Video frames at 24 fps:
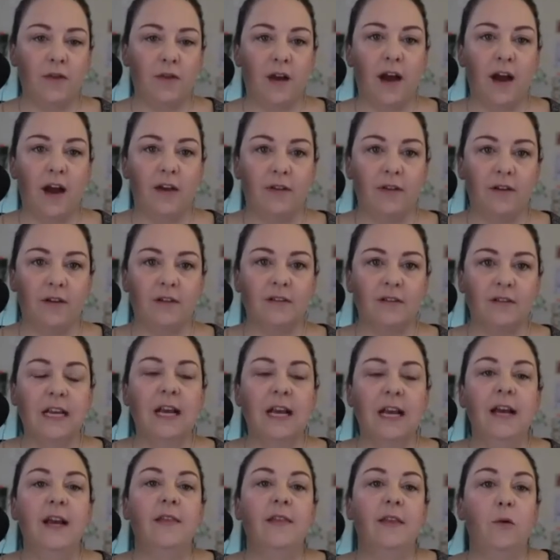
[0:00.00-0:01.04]
others,
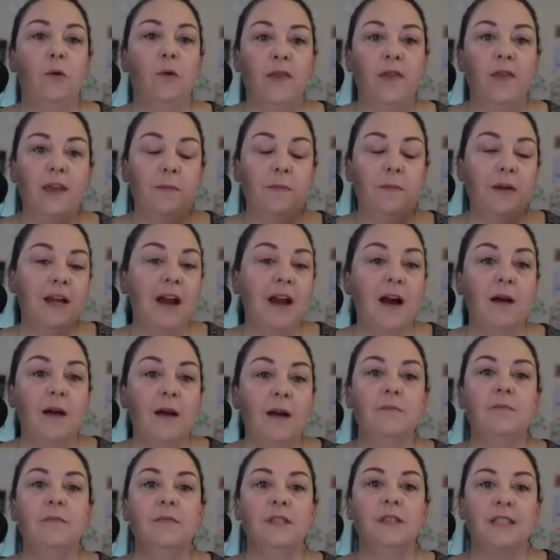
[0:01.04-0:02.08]
then when they
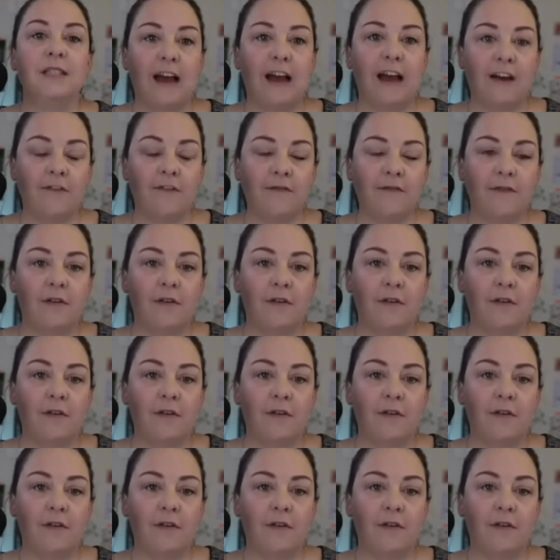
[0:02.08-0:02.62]
become staff